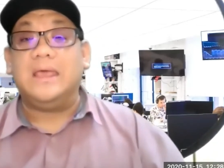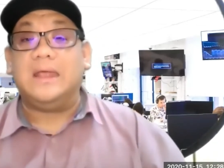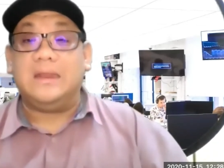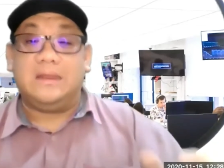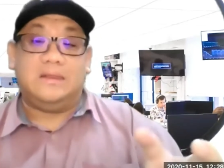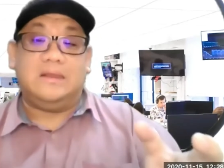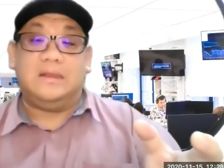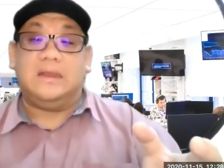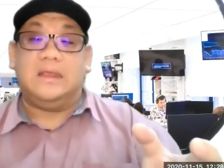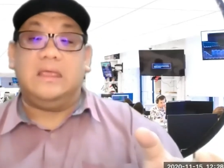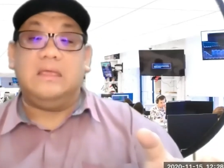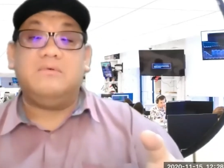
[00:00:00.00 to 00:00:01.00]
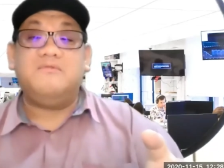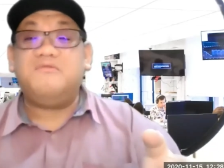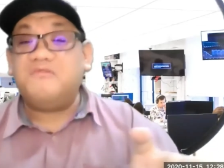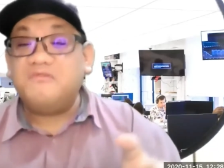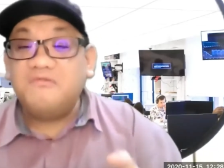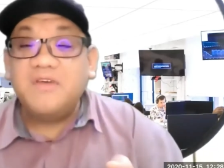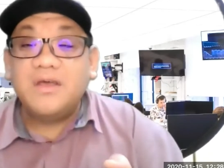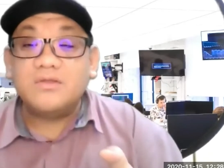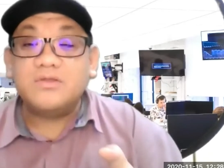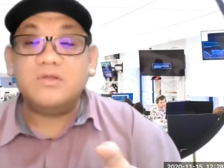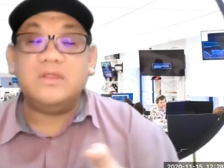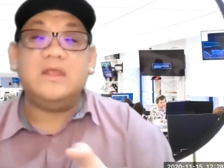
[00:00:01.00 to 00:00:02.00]
and they even fail
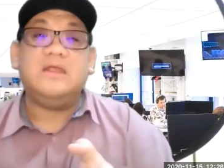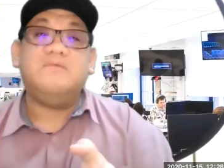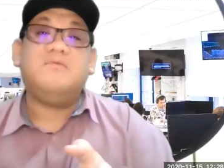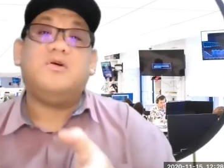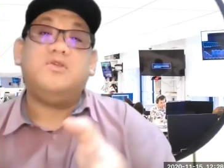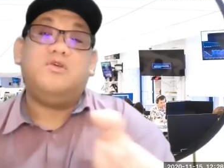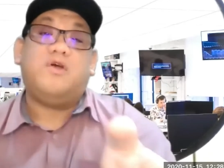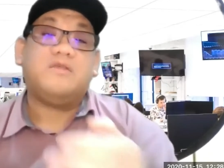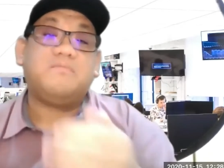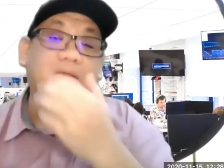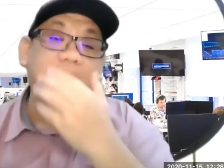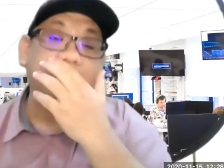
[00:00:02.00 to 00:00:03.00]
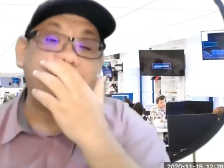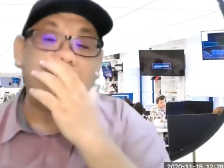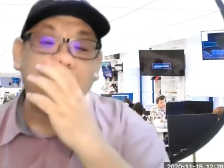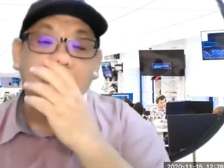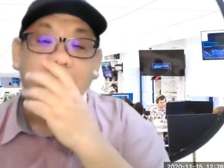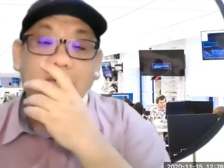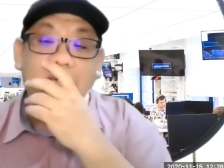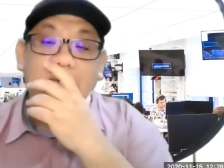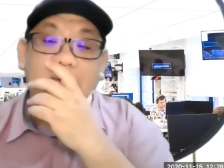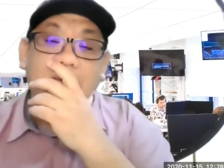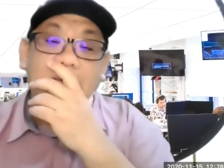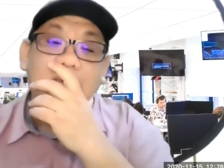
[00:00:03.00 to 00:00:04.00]
to deliver on your expectation?